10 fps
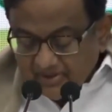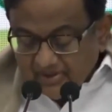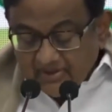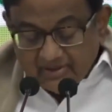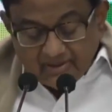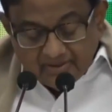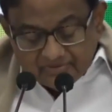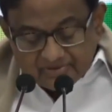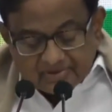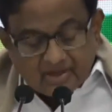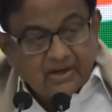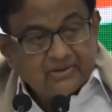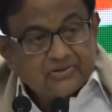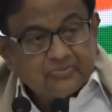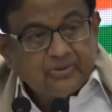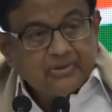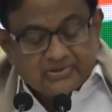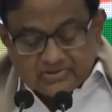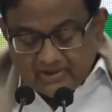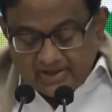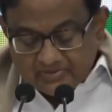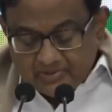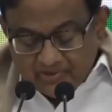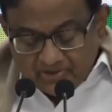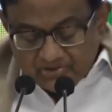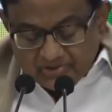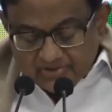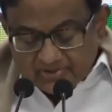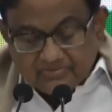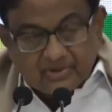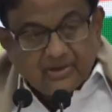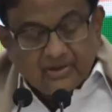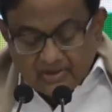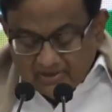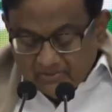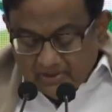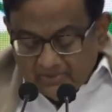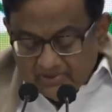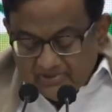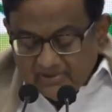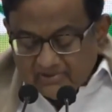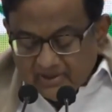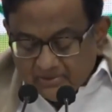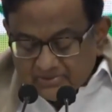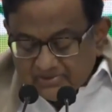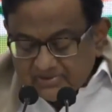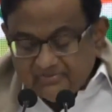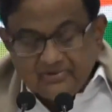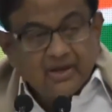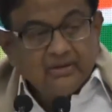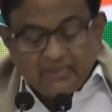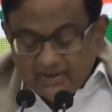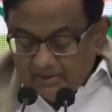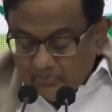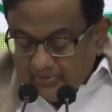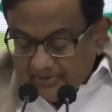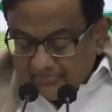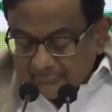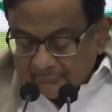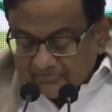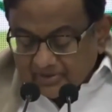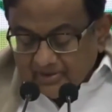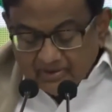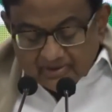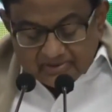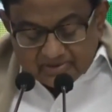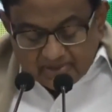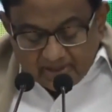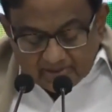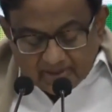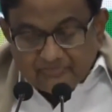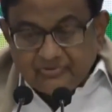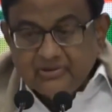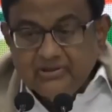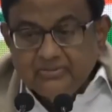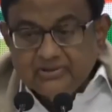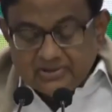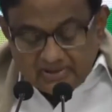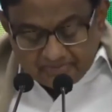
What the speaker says: It lifts our spirits and aspirations when we see thousands of young men and women stand up for liberty,